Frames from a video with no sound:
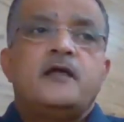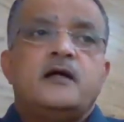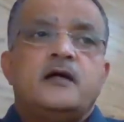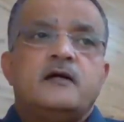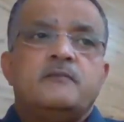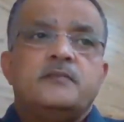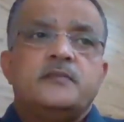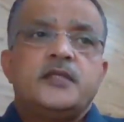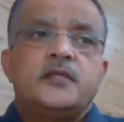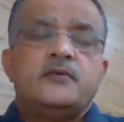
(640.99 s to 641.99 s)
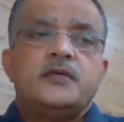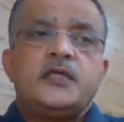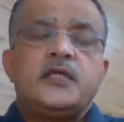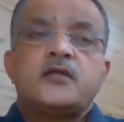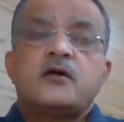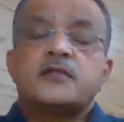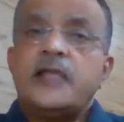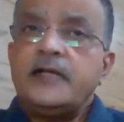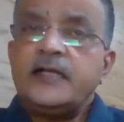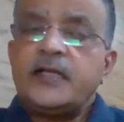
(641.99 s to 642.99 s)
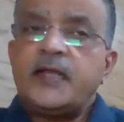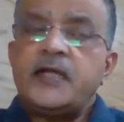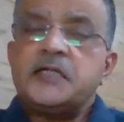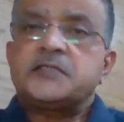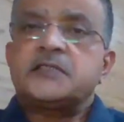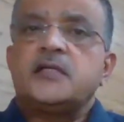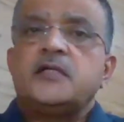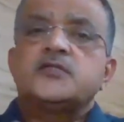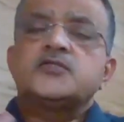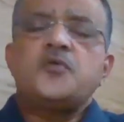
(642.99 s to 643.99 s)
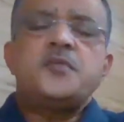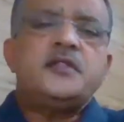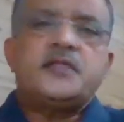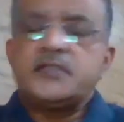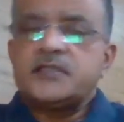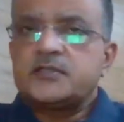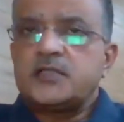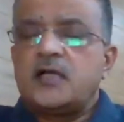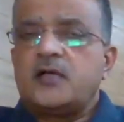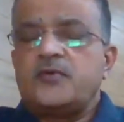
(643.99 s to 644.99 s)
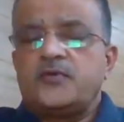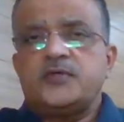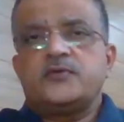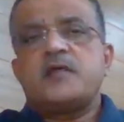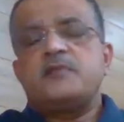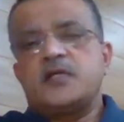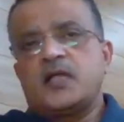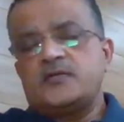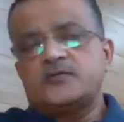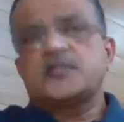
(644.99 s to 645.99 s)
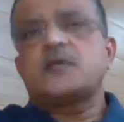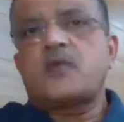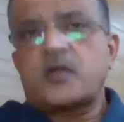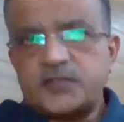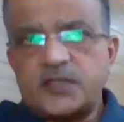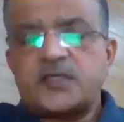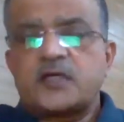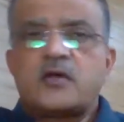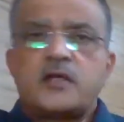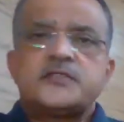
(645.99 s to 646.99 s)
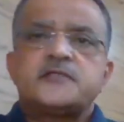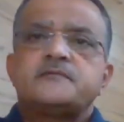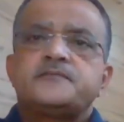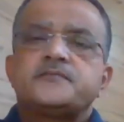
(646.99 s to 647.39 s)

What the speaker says: It authenticates. So many things can be done using a blockchain technology.